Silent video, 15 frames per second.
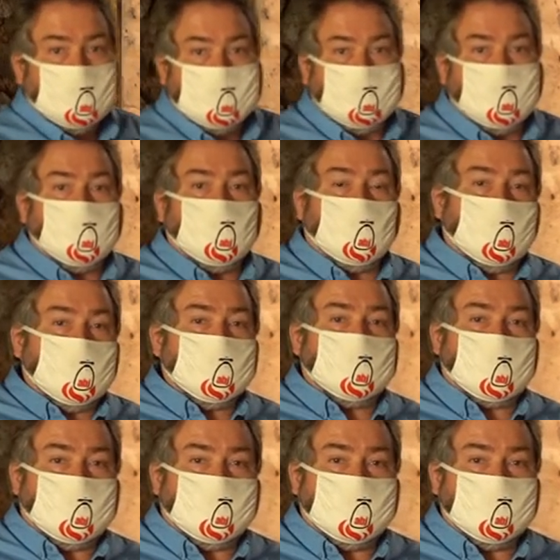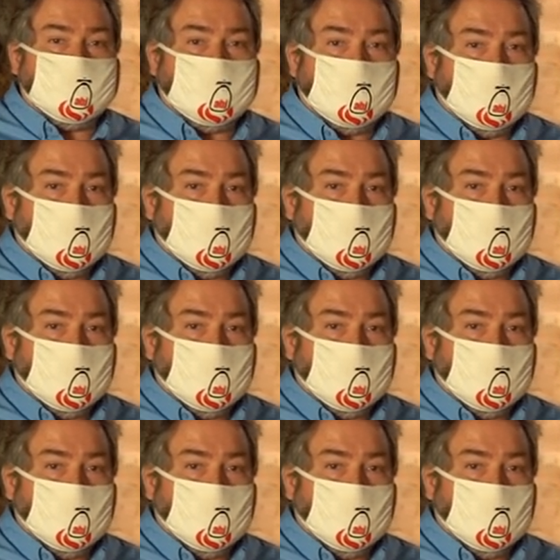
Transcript: Now the water service